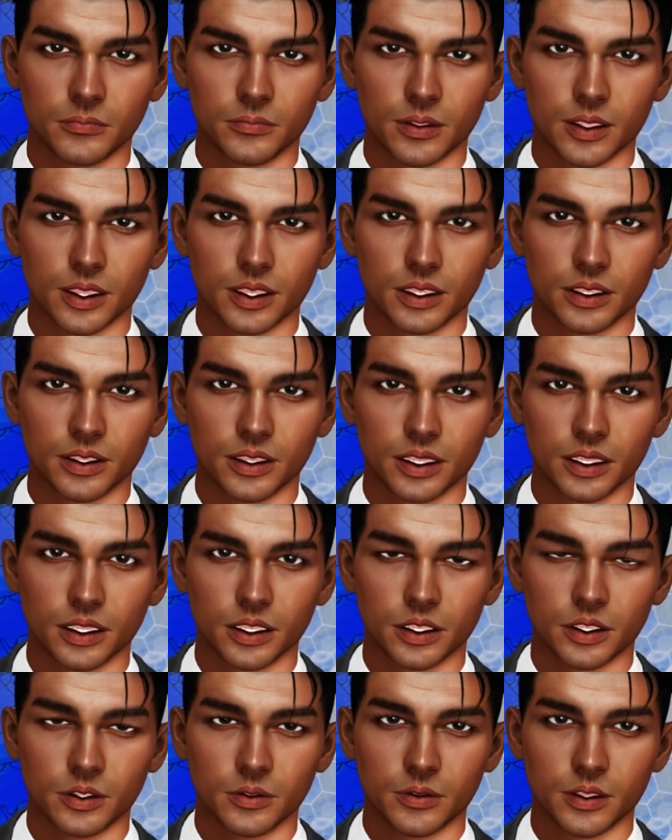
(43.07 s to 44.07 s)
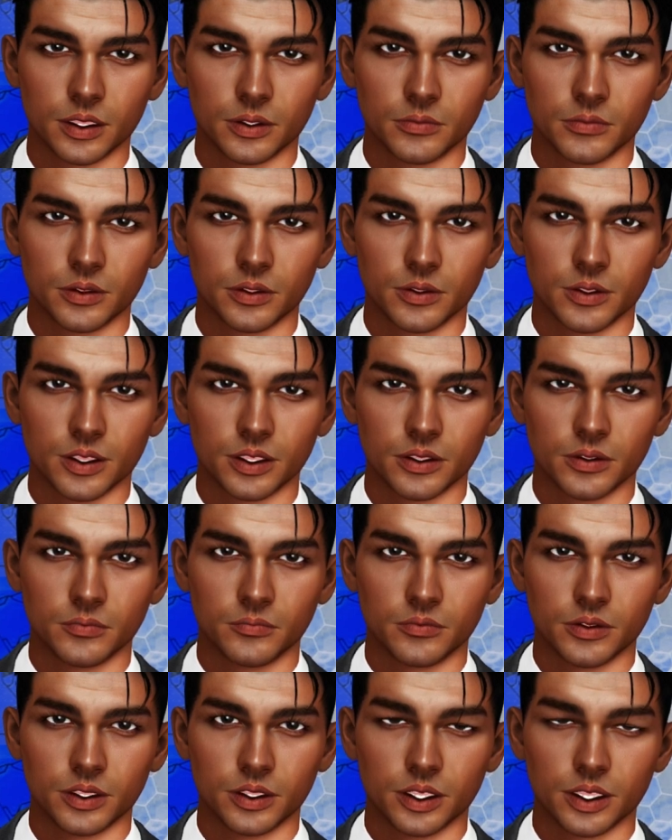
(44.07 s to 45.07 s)
era, has mysteriously
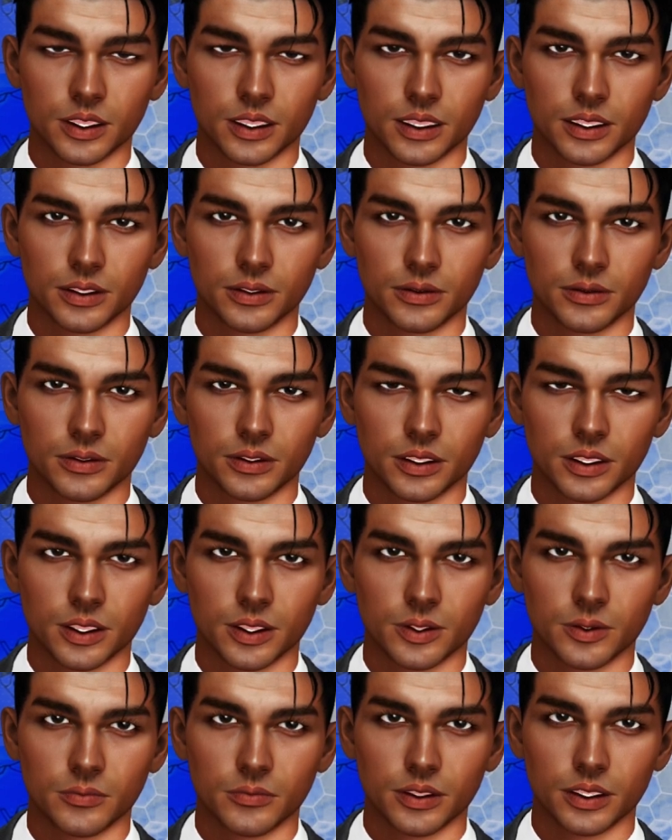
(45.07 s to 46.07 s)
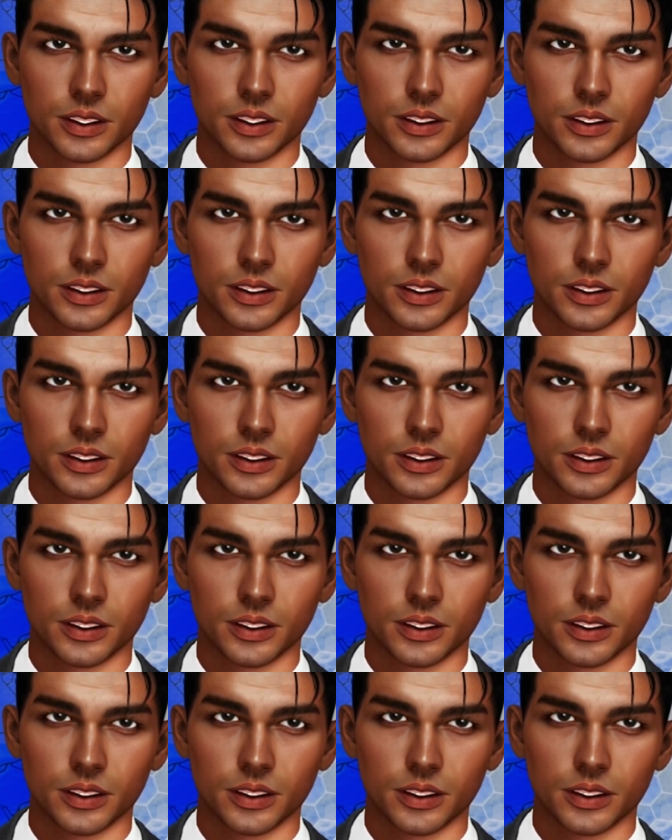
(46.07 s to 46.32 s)
disappeared without notice.